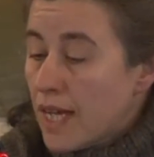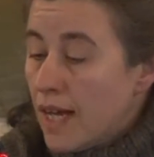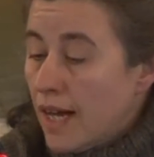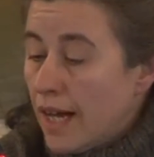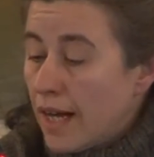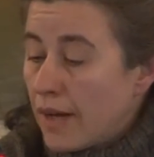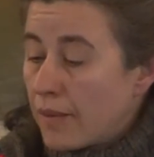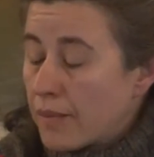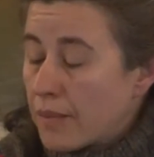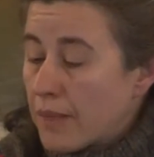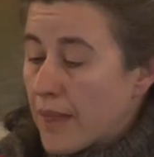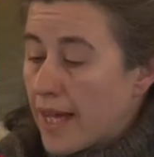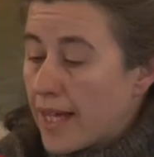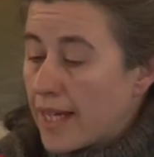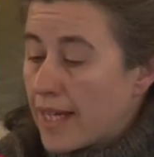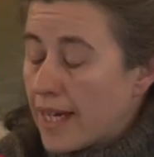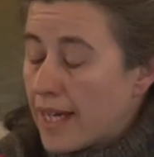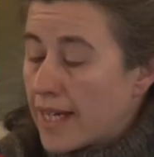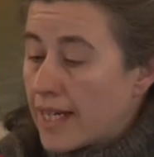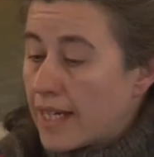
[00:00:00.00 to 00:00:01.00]
And
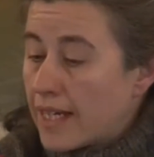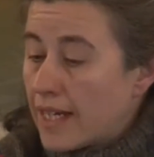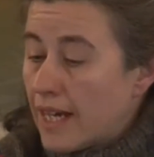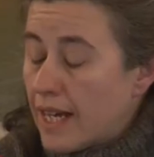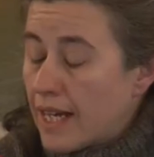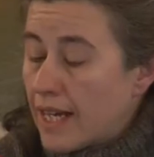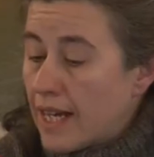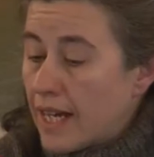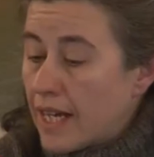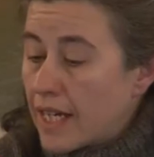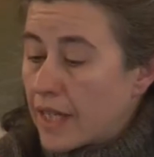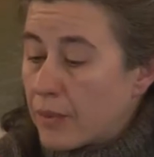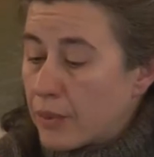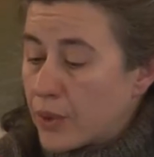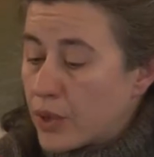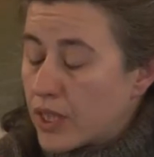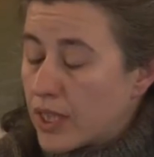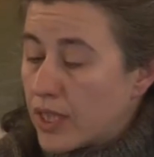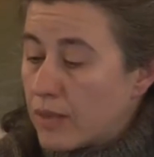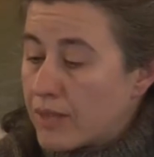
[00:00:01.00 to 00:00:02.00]
an
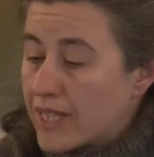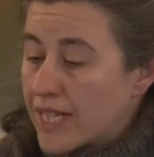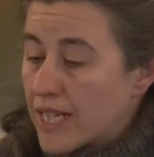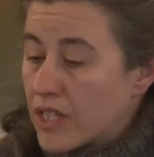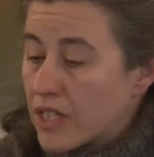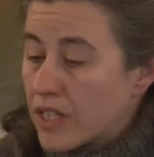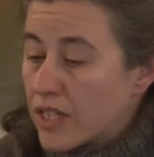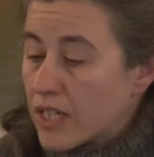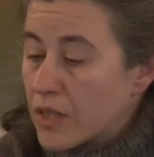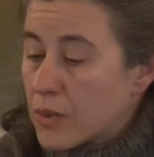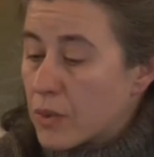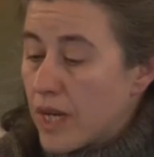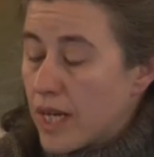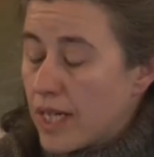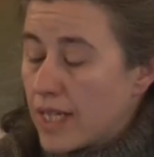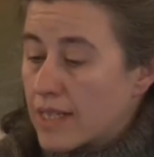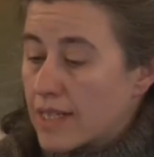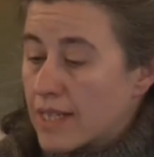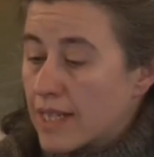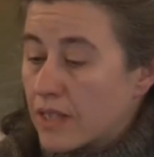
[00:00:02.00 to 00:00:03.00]
important limitation as
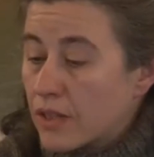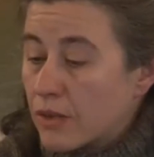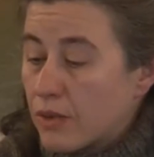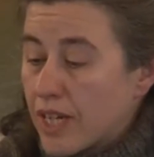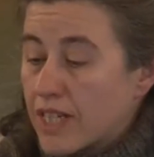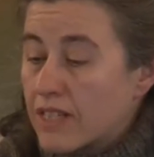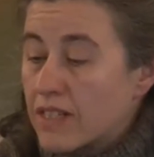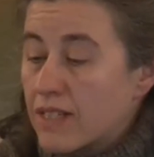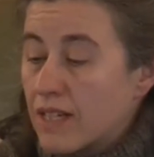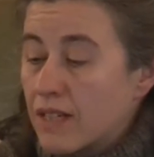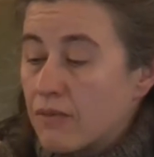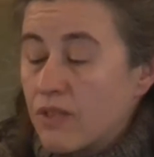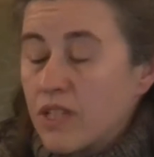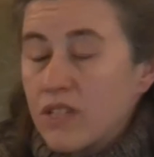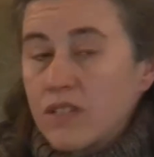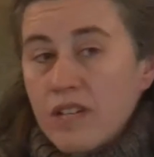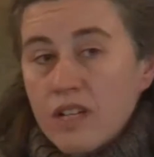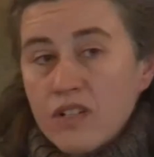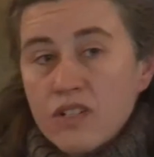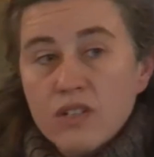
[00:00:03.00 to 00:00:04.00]
well is that crisis and
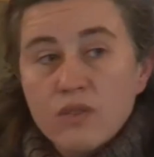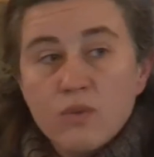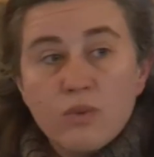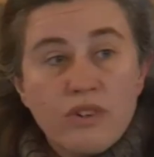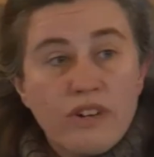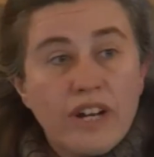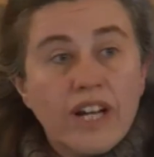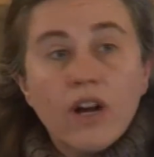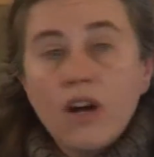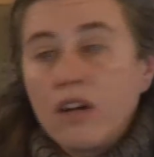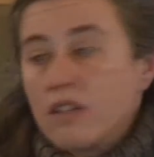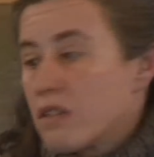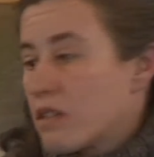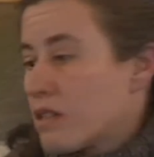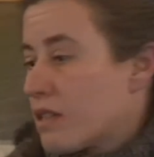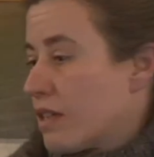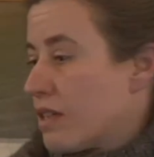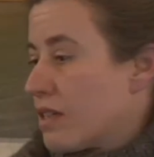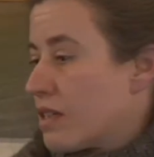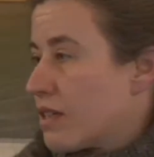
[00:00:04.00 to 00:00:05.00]
recession were a
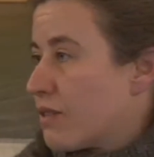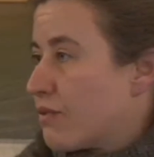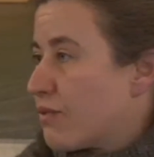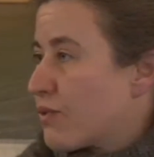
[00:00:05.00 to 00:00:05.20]
constant